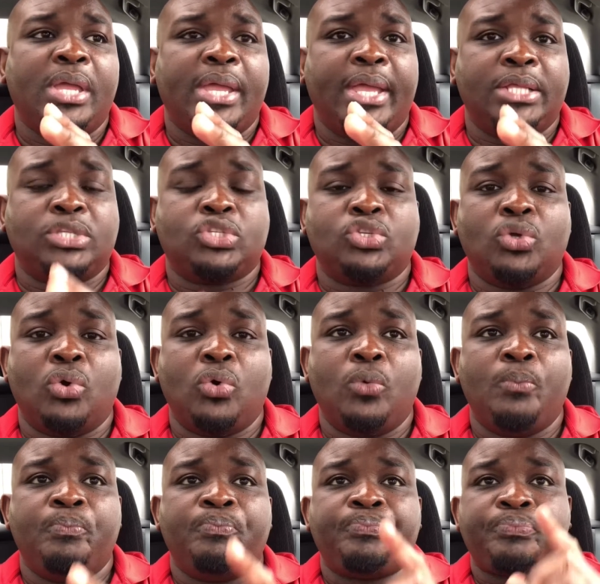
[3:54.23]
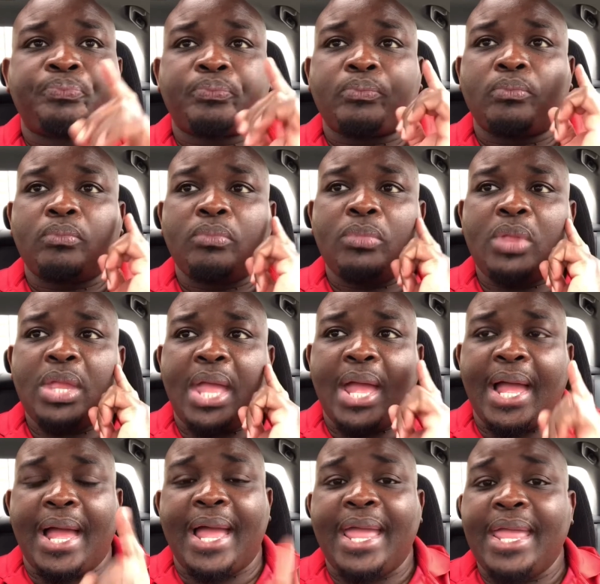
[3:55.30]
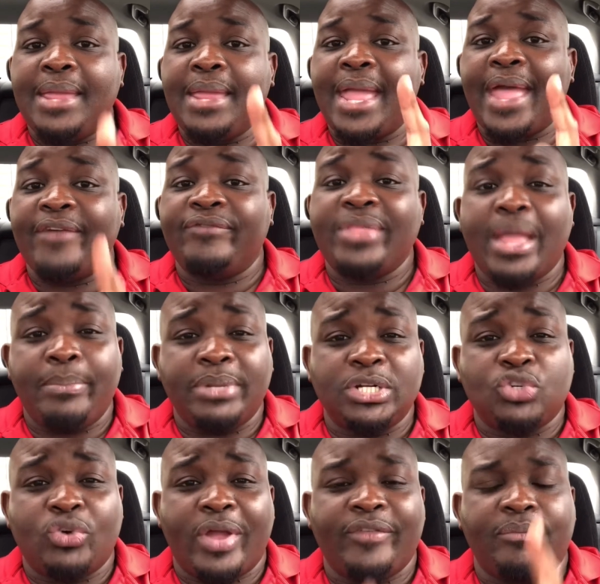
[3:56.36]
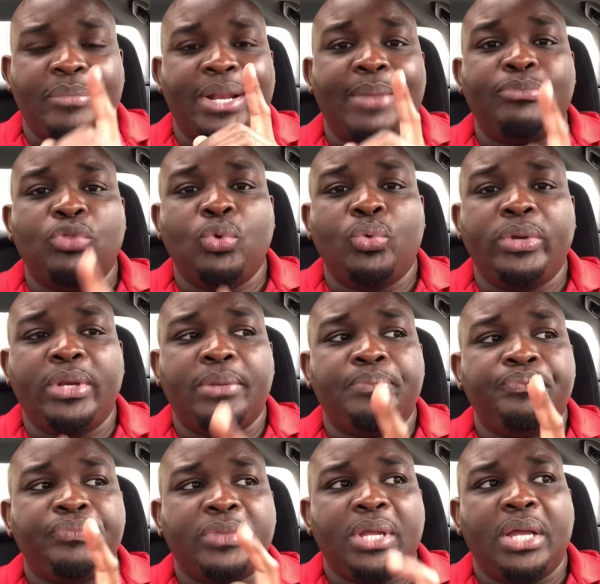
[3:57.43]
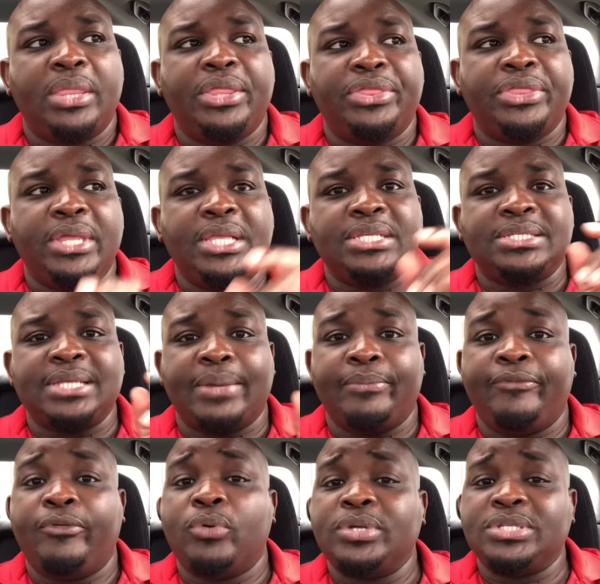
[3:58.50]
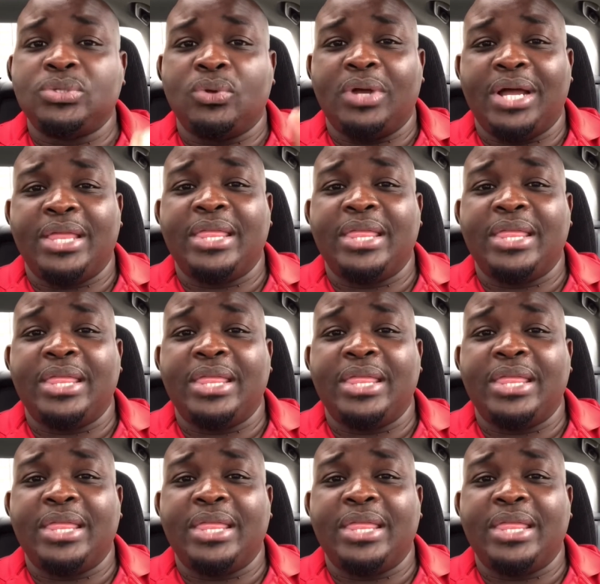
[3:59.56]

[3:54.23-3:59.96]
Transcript: And so I have not been driving, but I'm doing other things. I'm focusing on other